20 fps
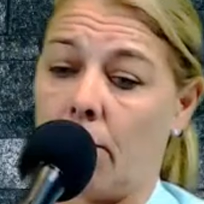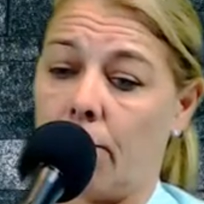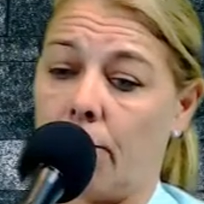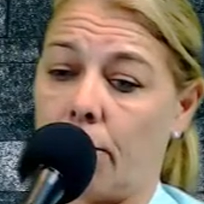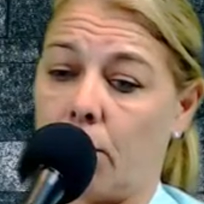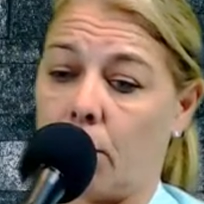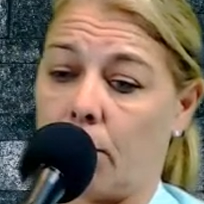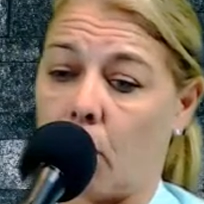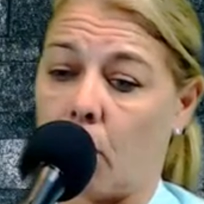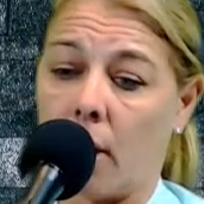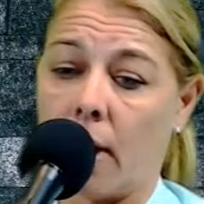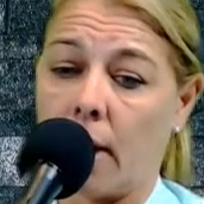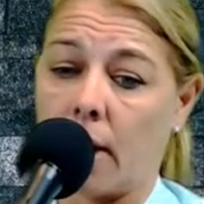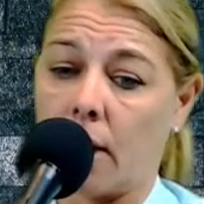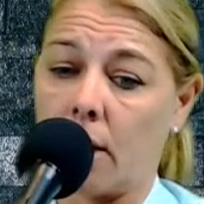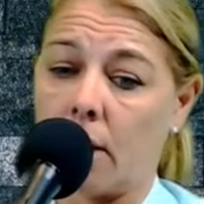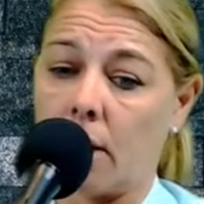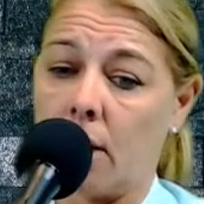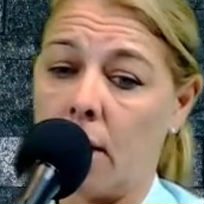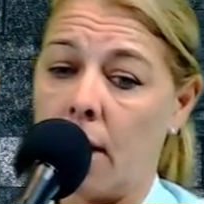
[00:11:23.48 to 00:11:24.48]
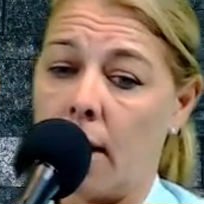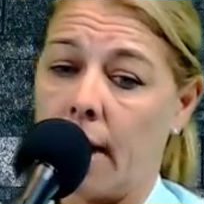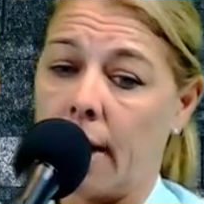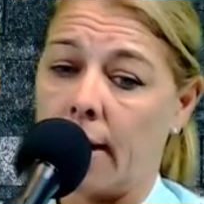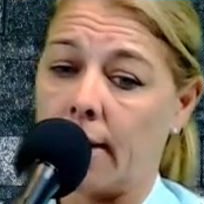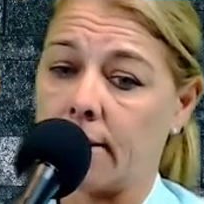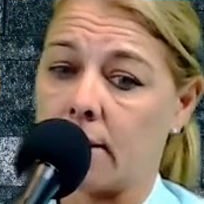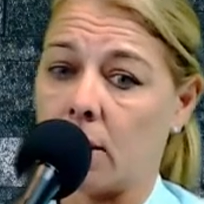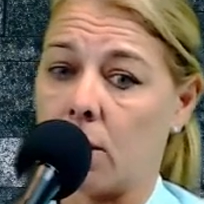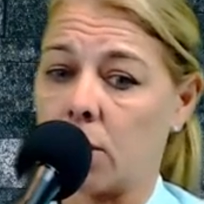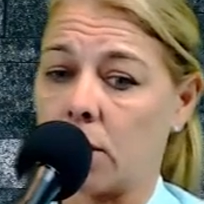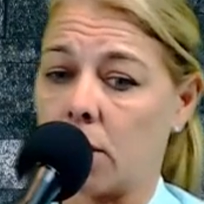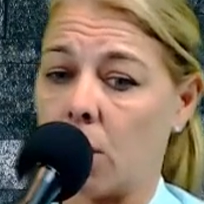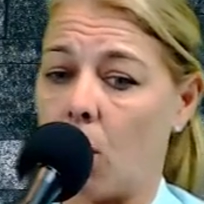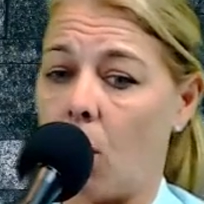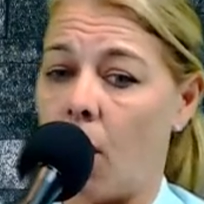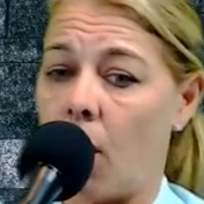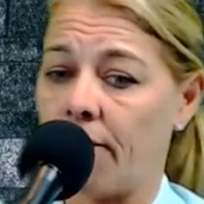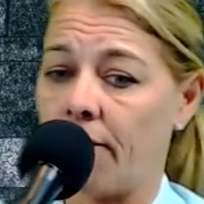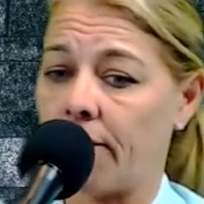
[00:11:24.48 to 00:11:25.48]
your brain. And so
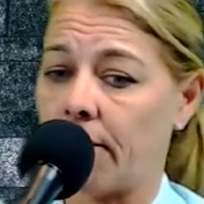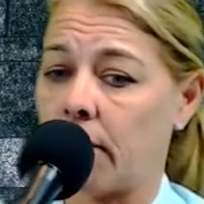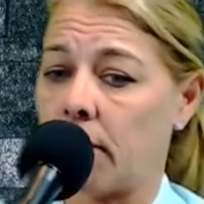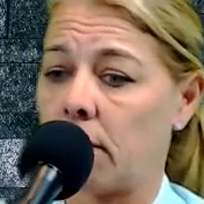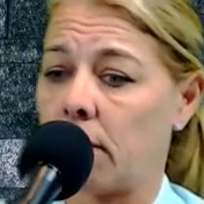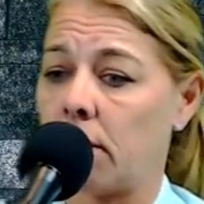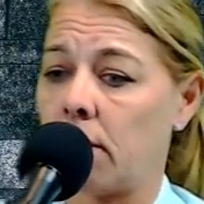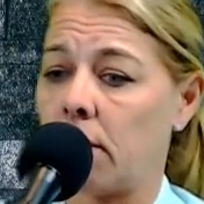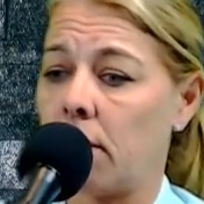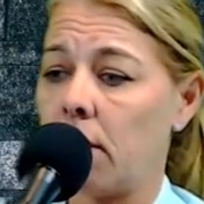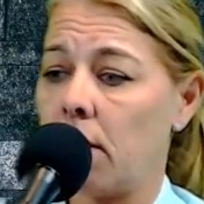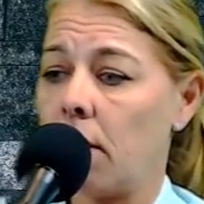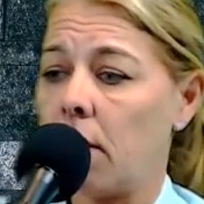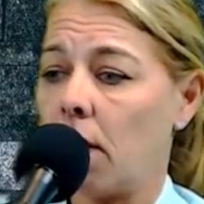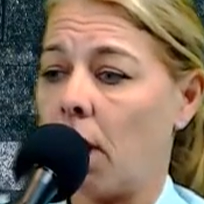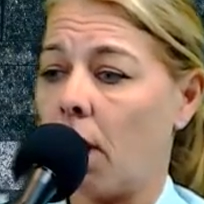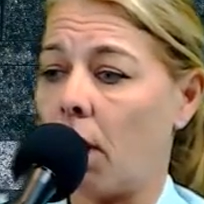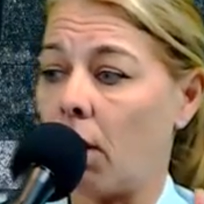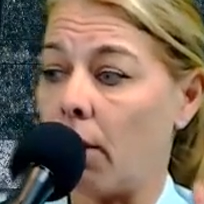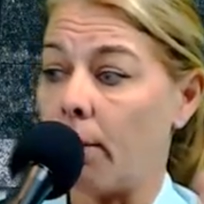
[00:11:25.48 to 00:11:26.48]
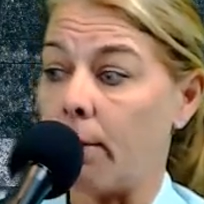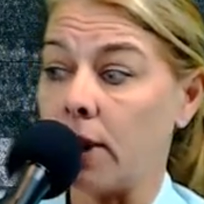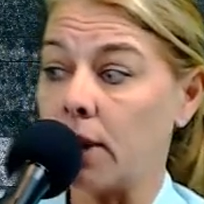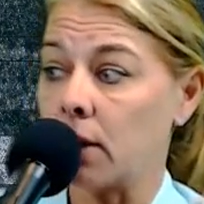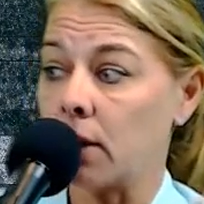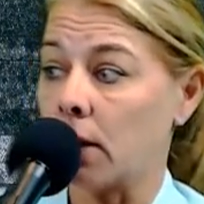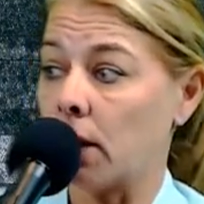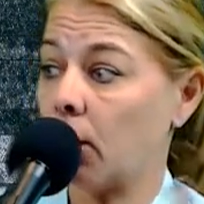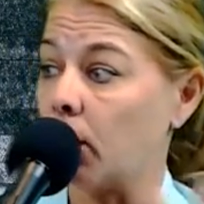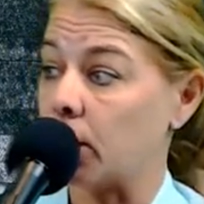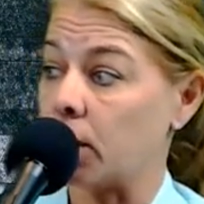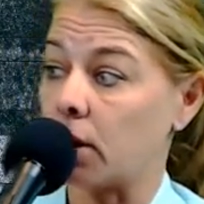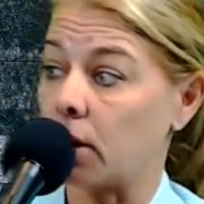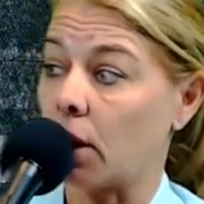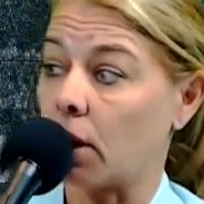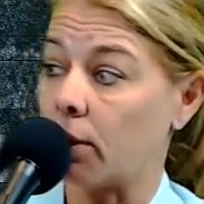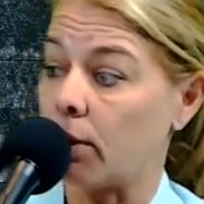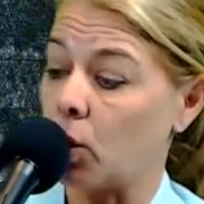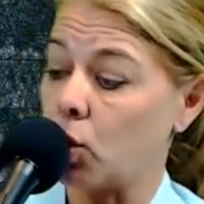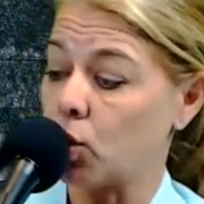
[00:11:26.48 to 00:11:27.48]
often our amygdala, which is our
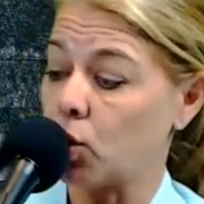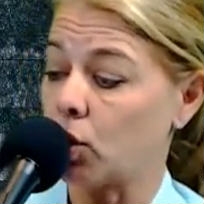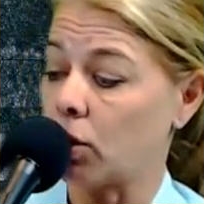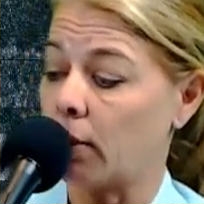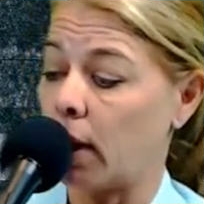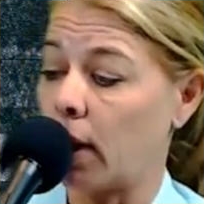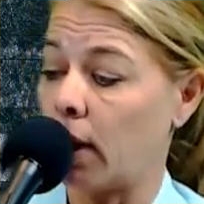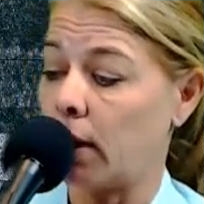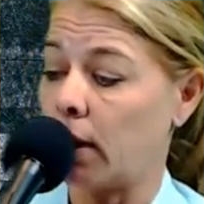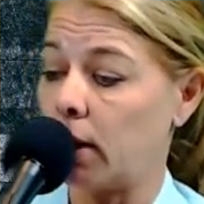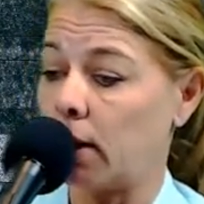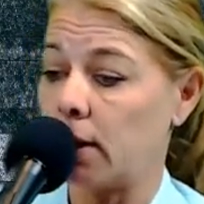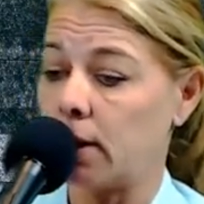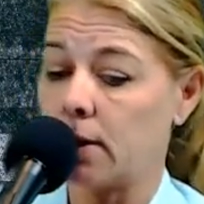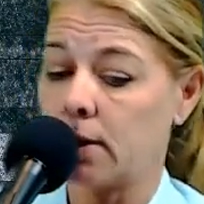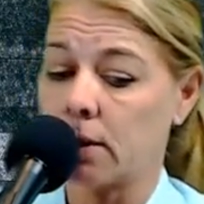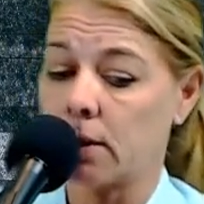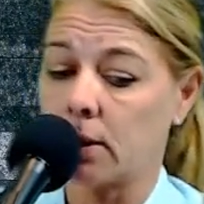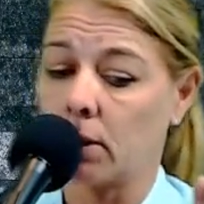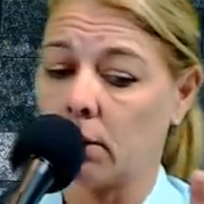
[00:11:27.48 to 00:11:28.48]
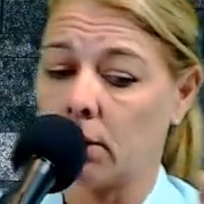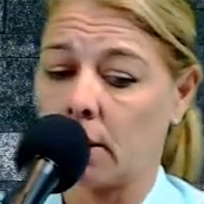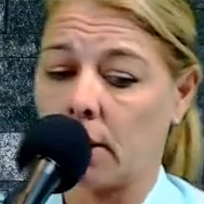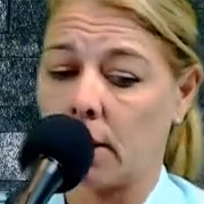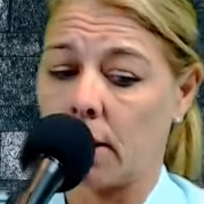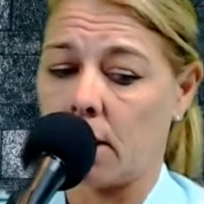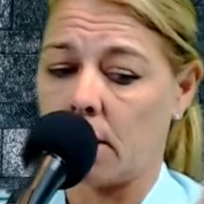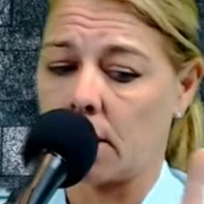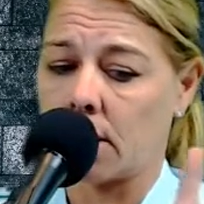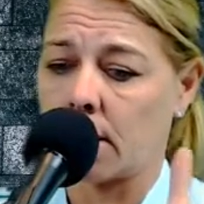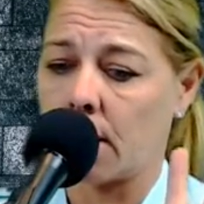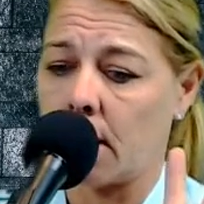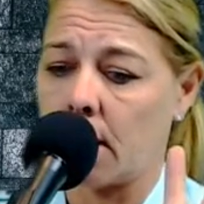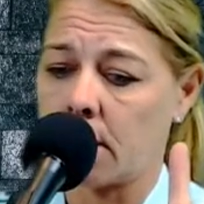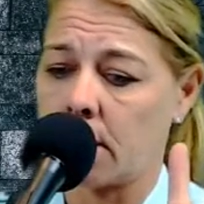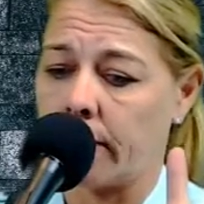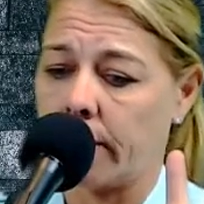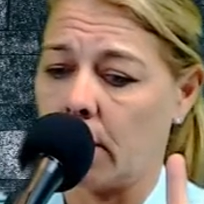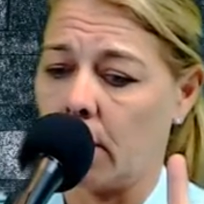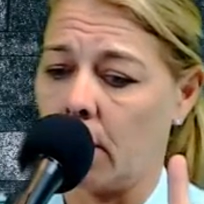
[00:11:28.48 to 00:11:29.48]
emotional mind, and it is literally the
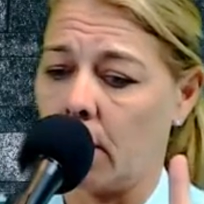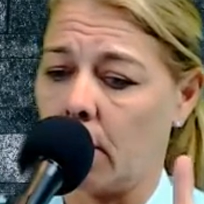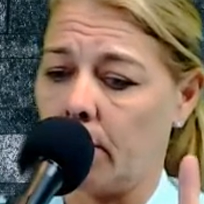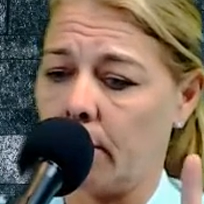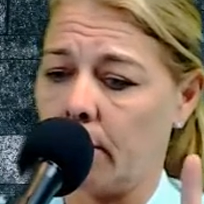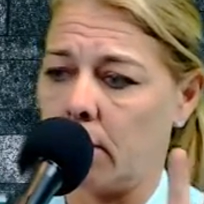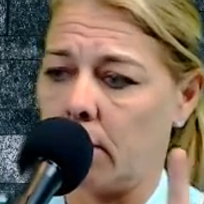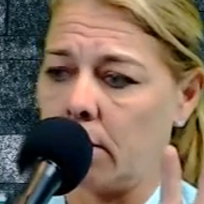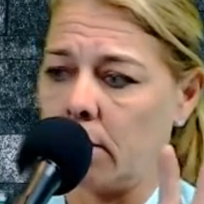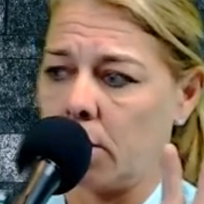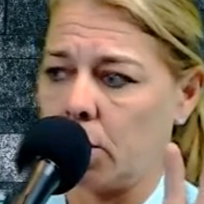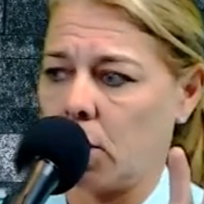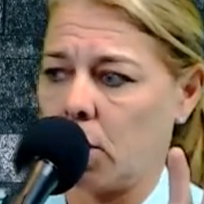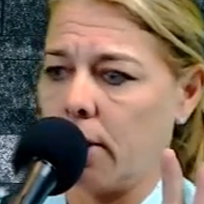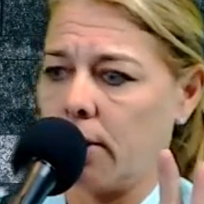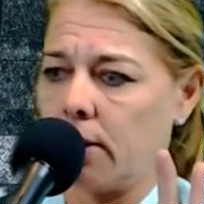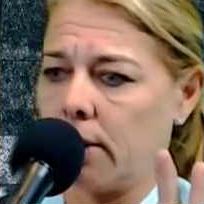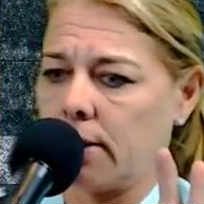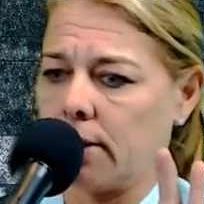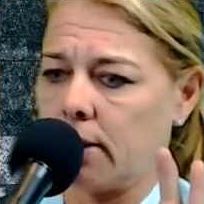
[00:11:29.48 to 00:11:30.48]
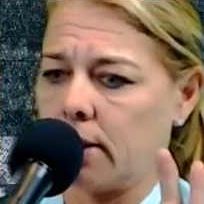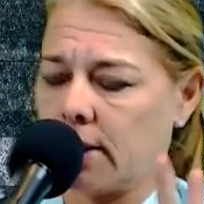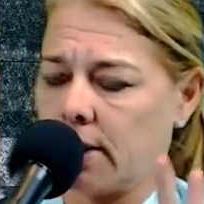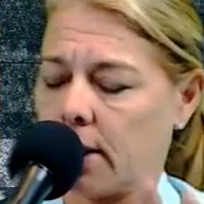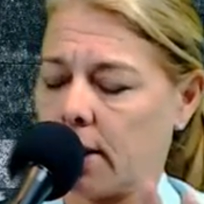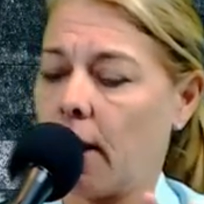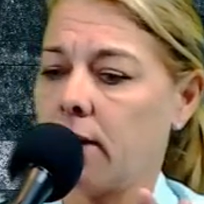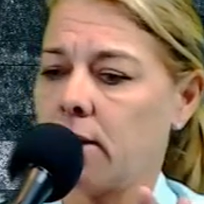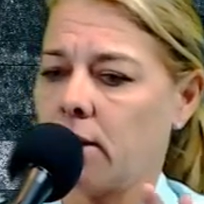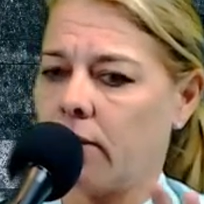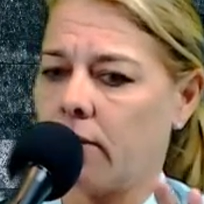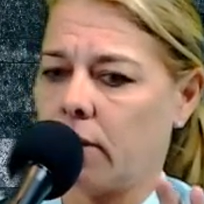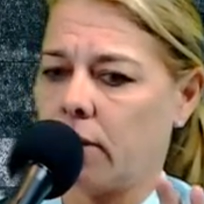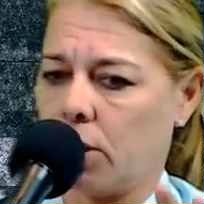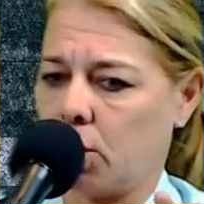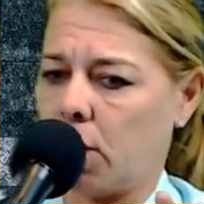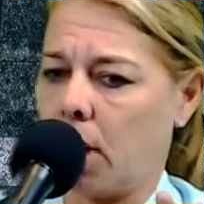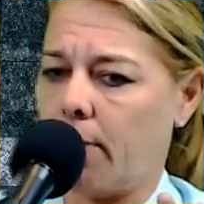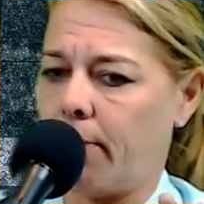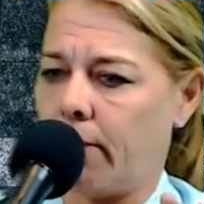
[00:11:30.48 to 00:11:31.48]
size of an almond, the size of it and the
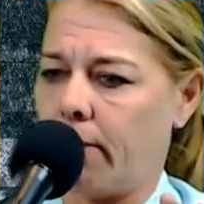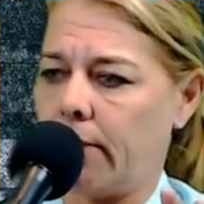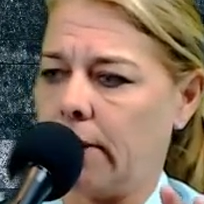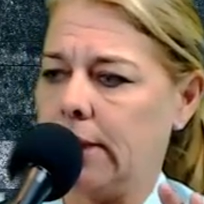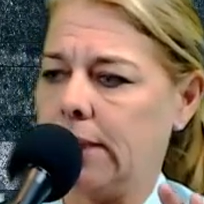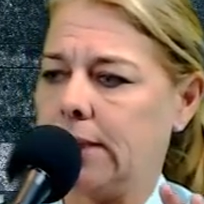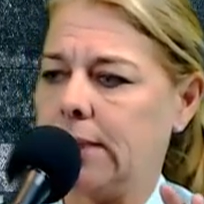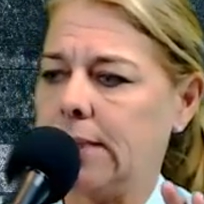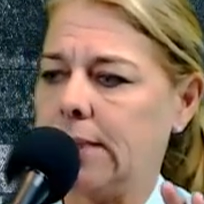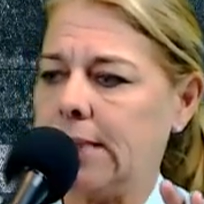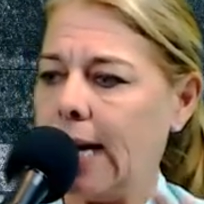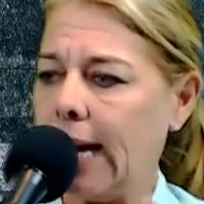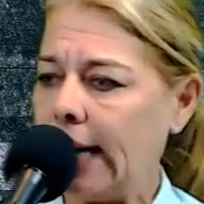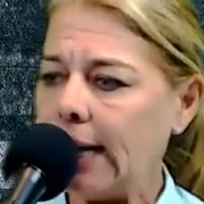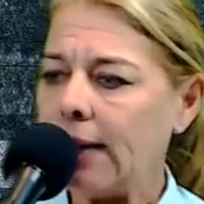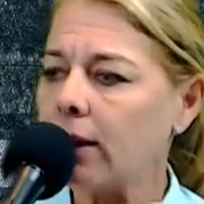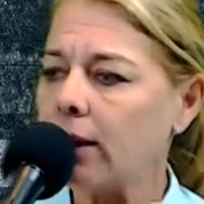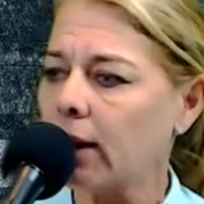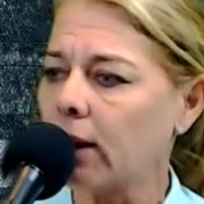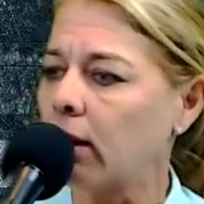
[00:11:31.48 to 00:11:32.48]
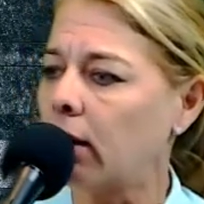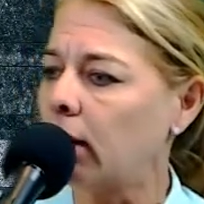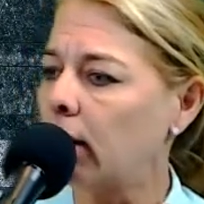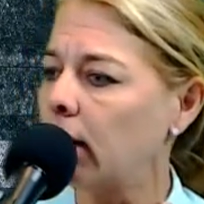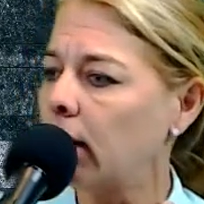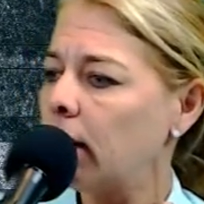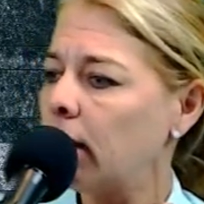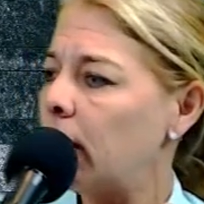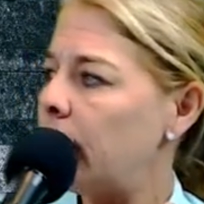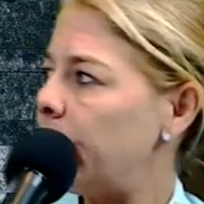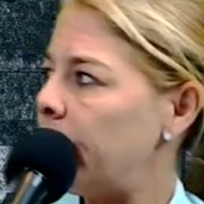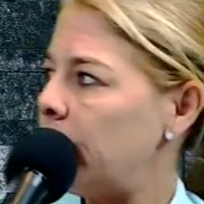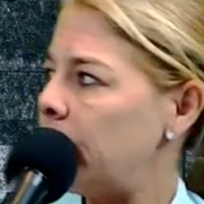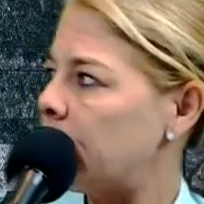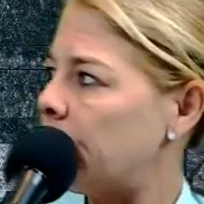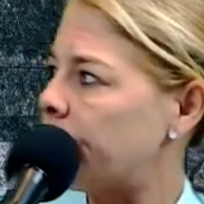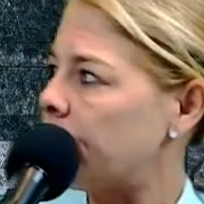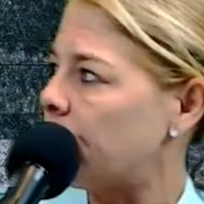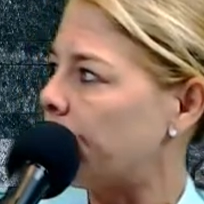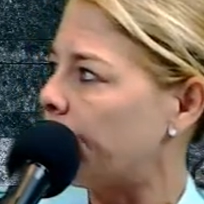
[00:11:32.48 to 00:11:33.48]
shape of it. It's a teeny little piece
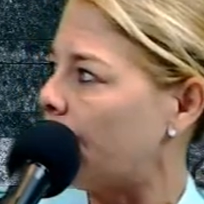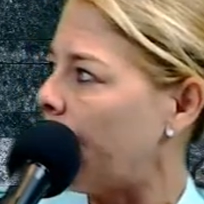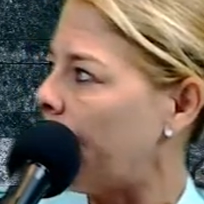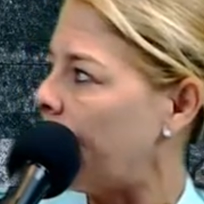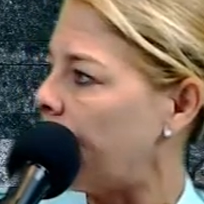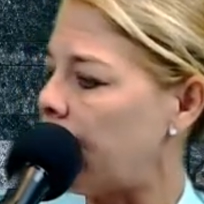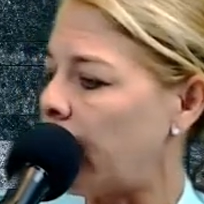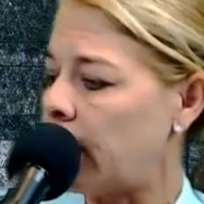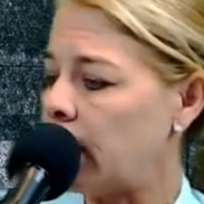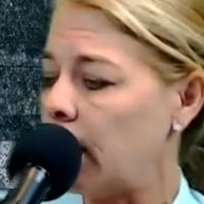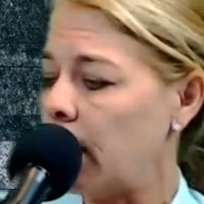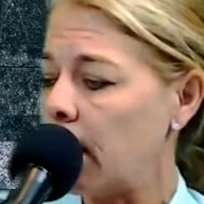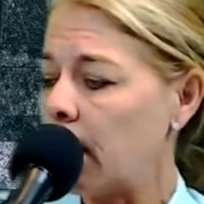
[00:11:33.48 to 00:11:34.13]
of your brain. And